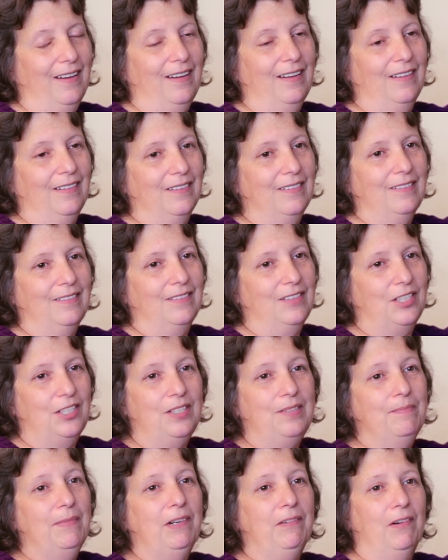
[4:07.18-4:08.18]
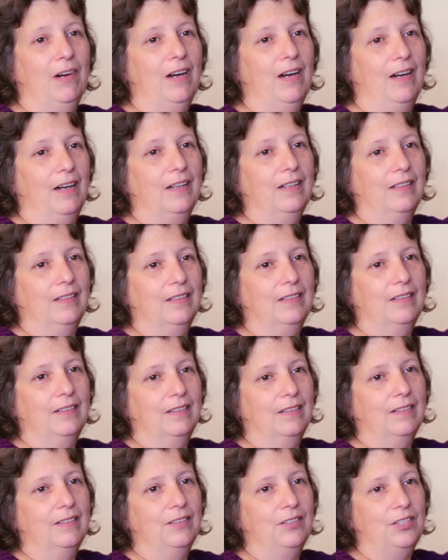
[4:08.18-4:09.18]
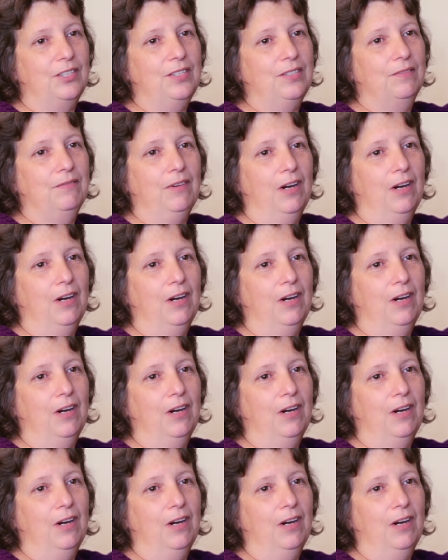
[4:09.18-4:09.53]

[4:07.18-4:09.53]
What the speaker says: Yeah, she's my rock. She's a